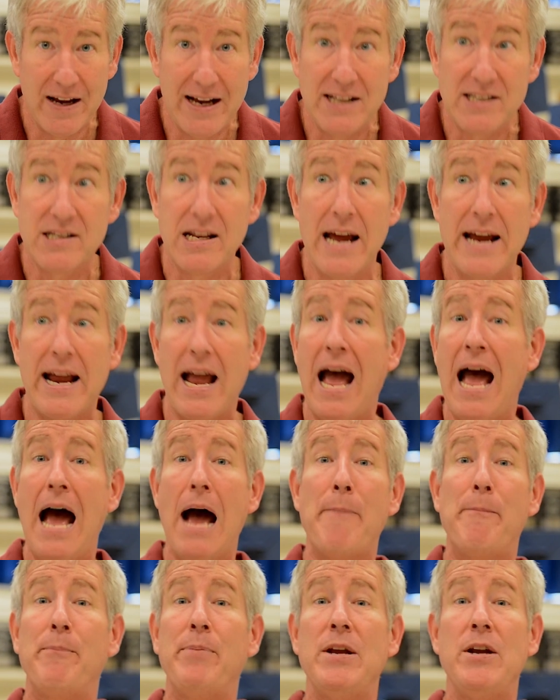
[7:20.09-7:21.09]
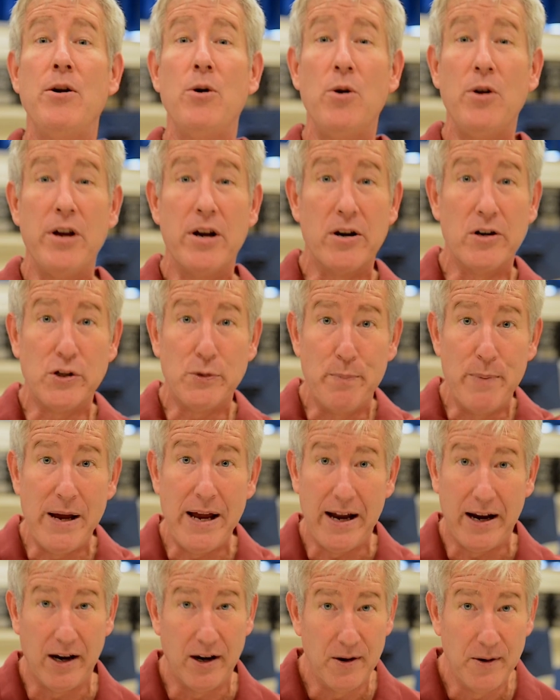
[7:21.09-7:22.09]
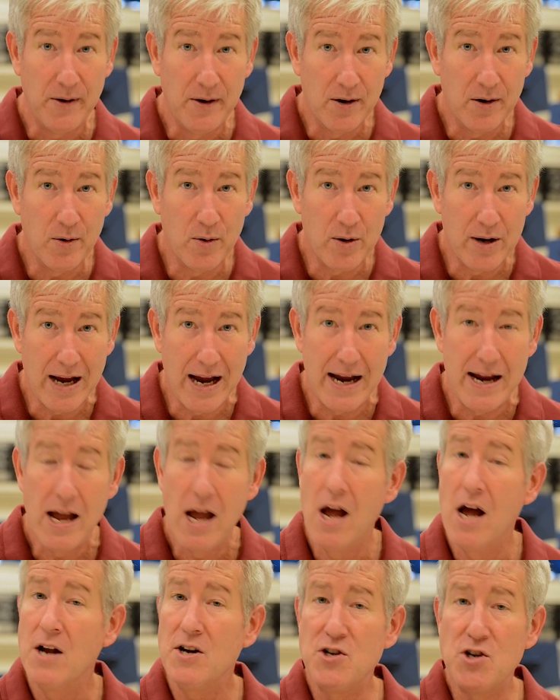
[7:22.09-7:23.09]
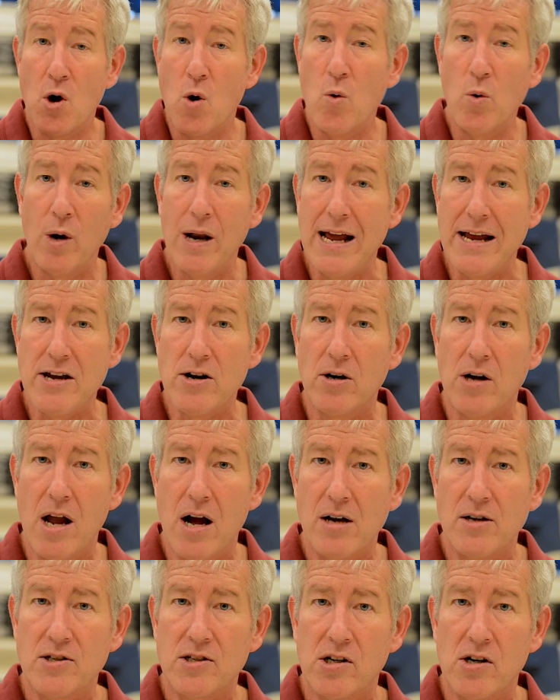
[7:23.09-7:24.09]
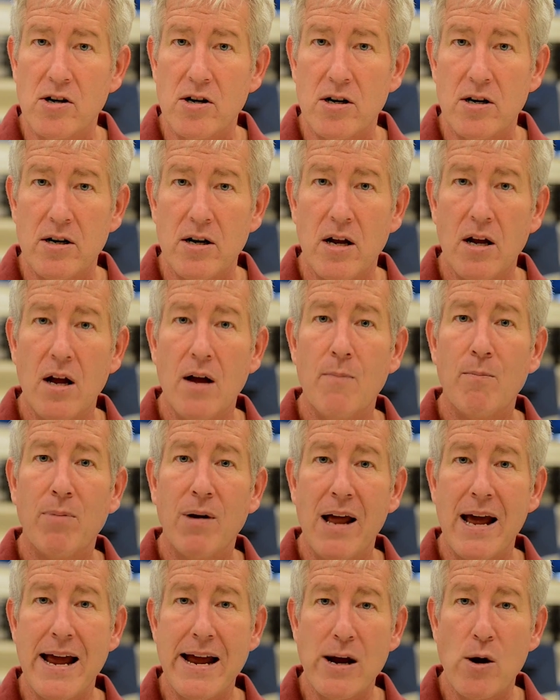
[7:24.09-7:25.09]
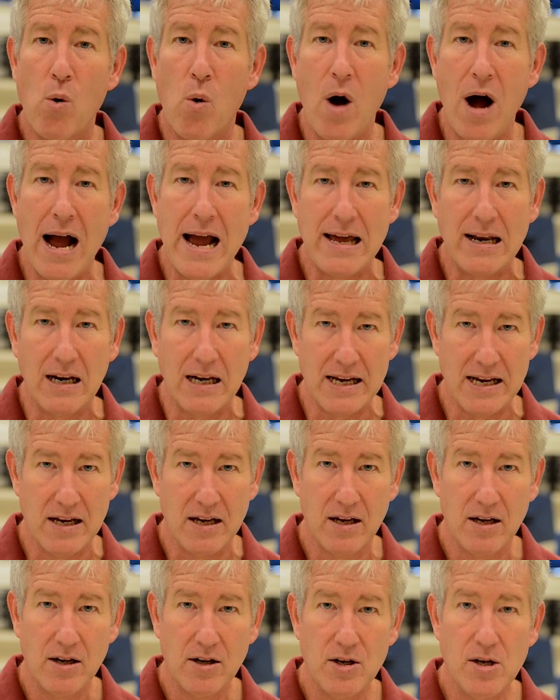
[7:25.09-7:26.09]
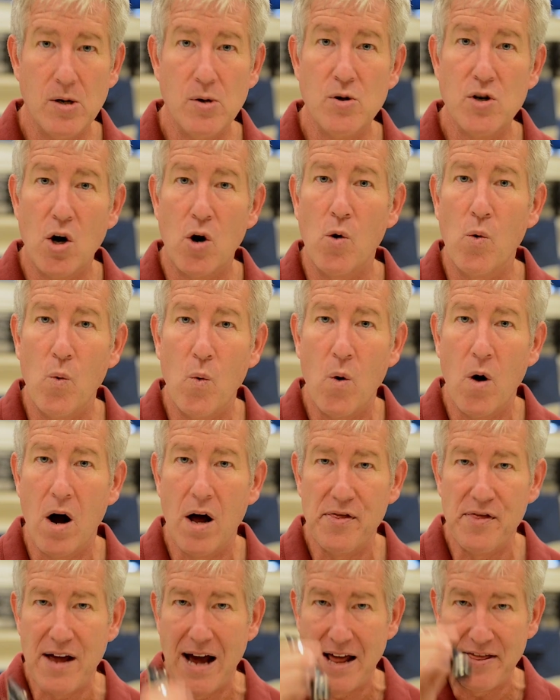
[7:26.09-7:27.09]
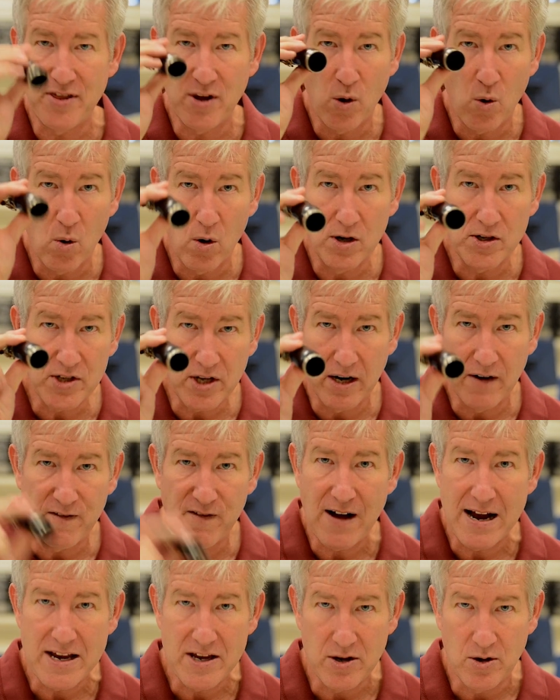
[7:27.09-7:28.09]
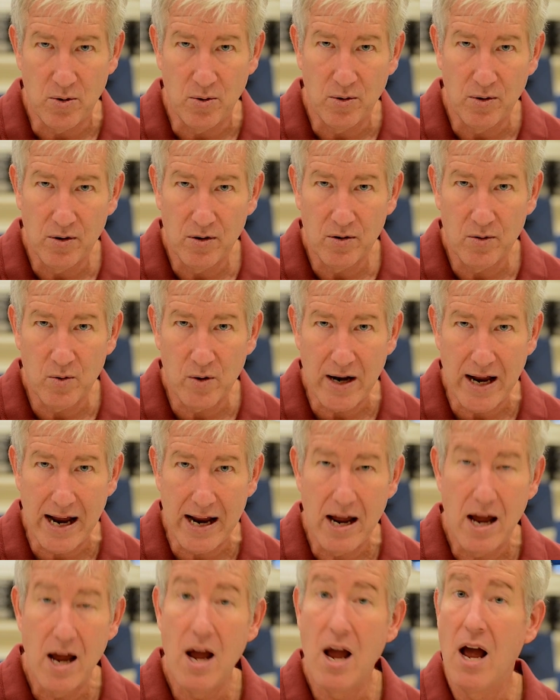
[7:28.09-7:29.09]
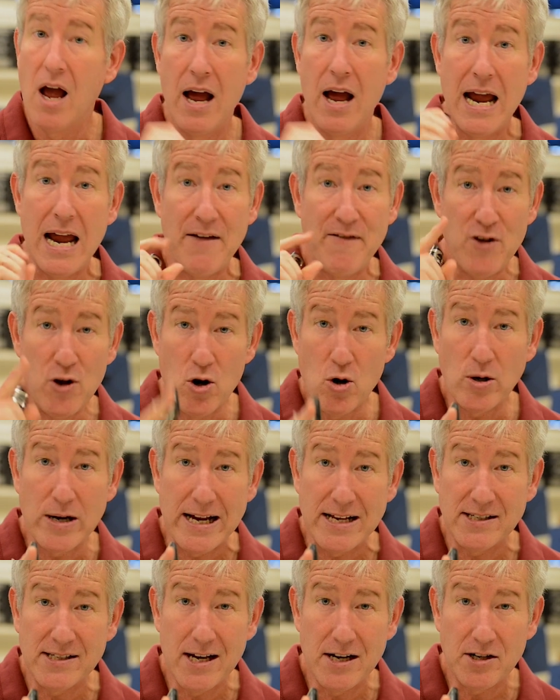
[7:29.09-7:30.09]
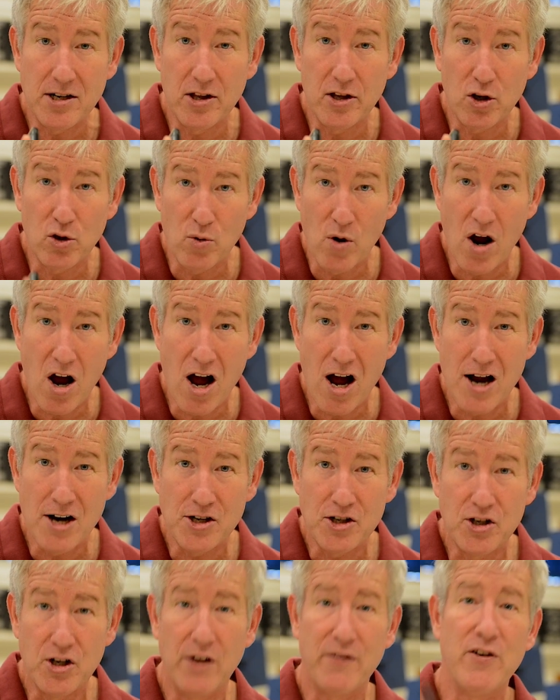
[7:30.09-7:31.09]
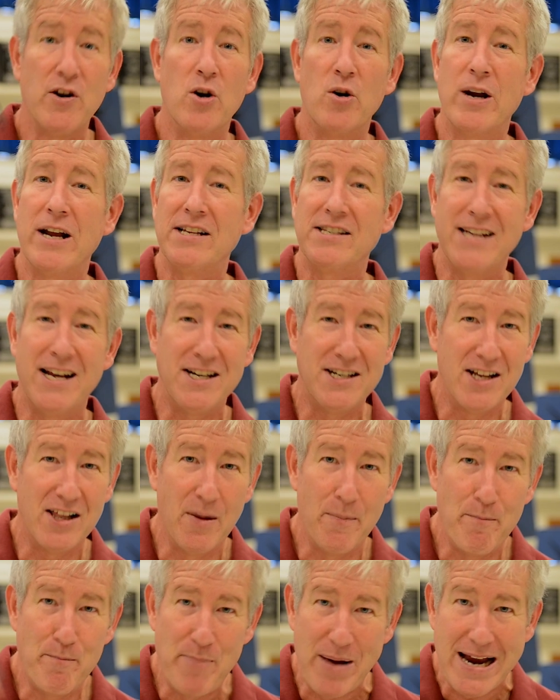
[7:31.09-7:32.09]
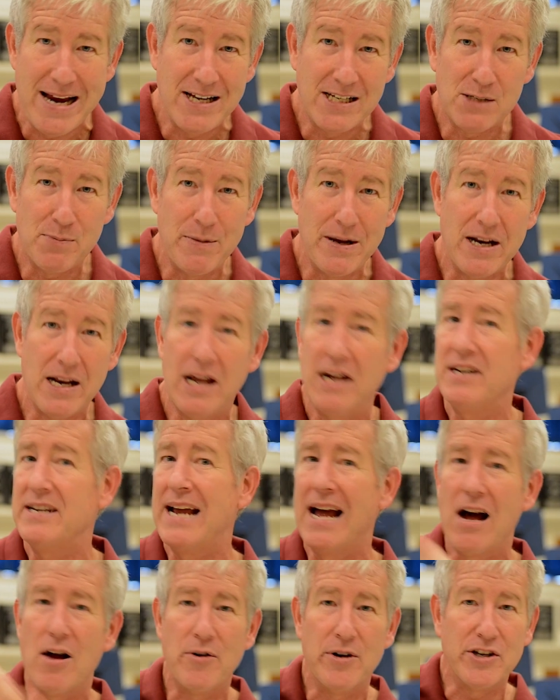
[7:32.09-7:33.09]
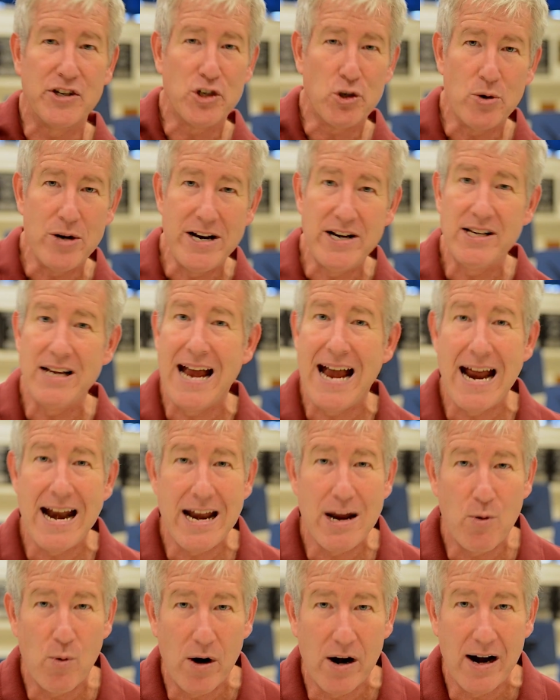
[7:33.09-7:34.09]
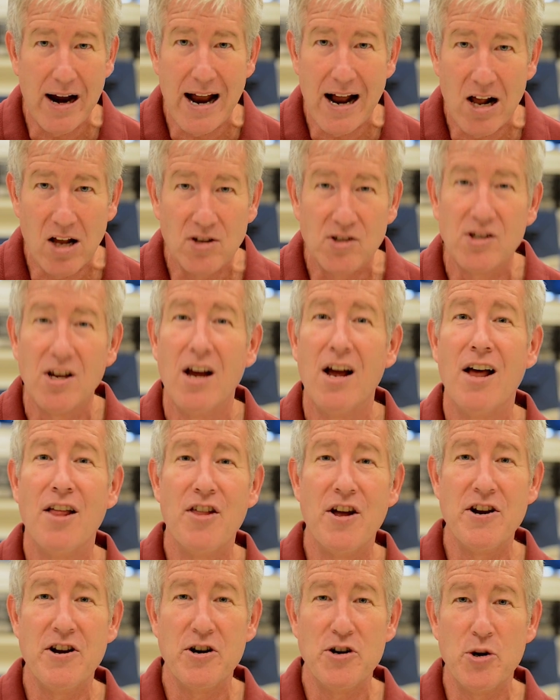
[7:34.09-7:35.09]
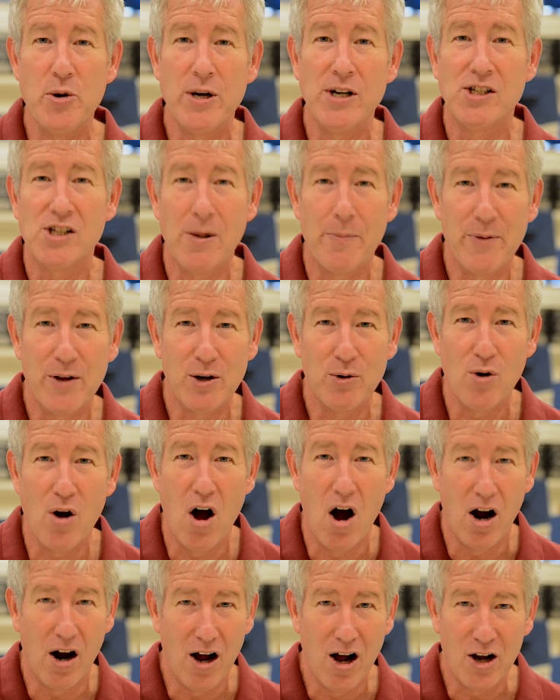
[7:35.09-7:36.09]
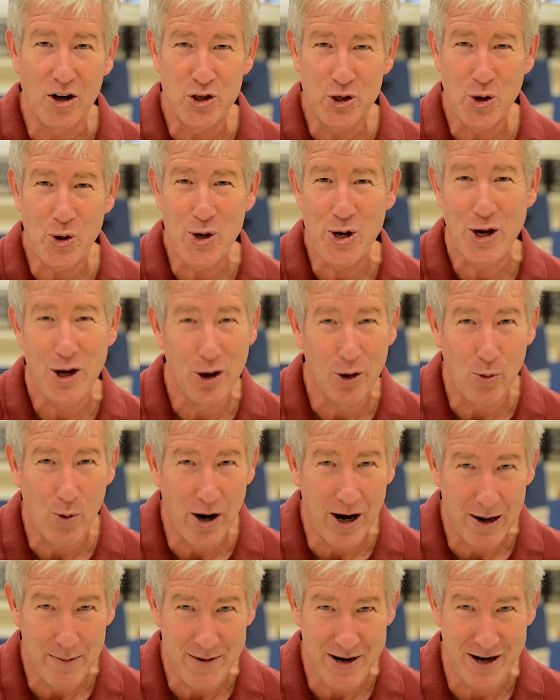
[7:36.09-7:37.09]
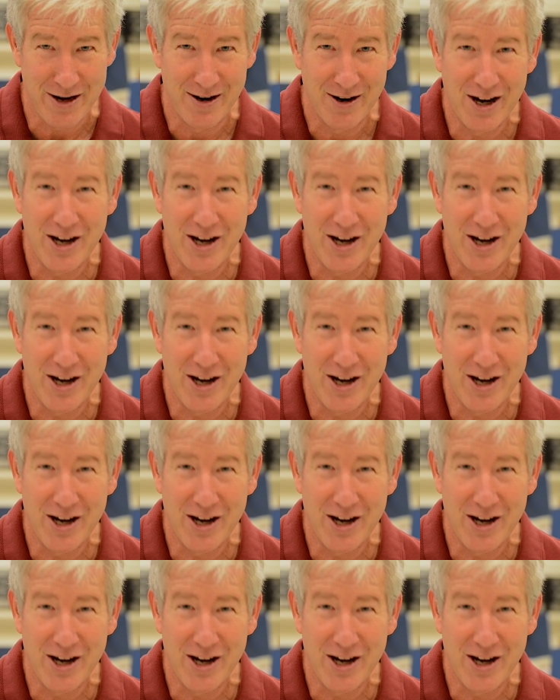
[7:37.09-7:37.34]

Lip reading: It's like Happy New Year's big, okay? Don't let your lungs learn playing quietly. You don't want that. The horn's going to fight you, okay? If you don't get sent to the garage, if you don't get sent to the basement, down the street, anywhere else, then you're doing something wrong. I'll show you here what I mean.